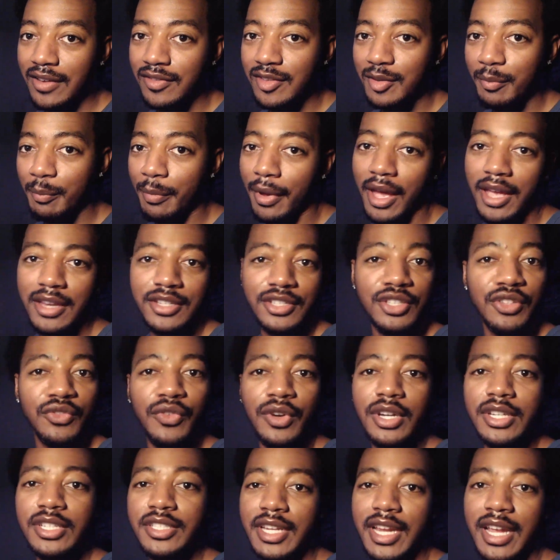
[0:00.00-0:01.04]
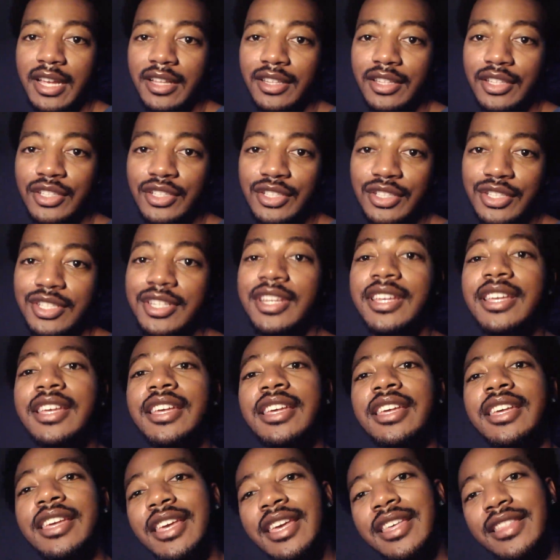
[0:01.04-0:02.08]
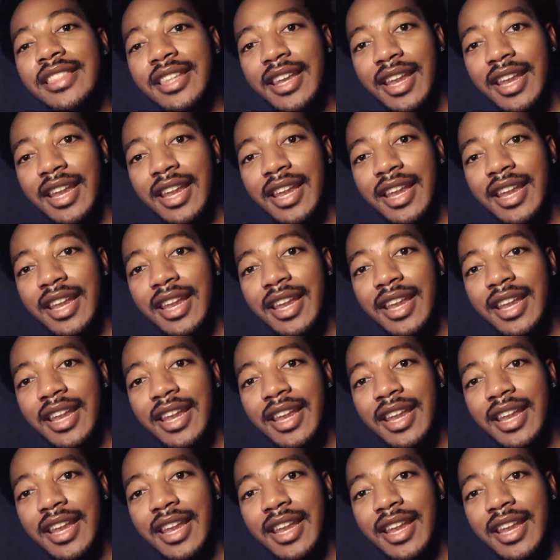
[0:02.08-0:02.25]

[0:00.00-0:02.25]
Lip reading: of the Bachelorette Challenge in